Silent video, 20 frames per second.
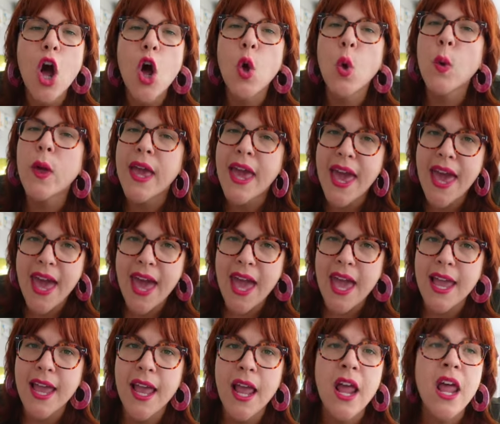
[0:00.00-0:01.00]

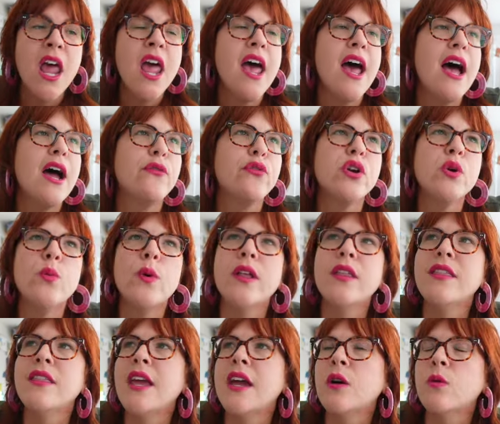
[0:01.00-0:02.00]
okay.
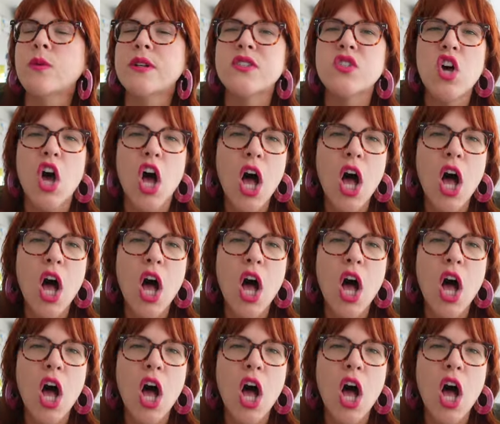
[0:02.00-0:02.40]
Everyone there was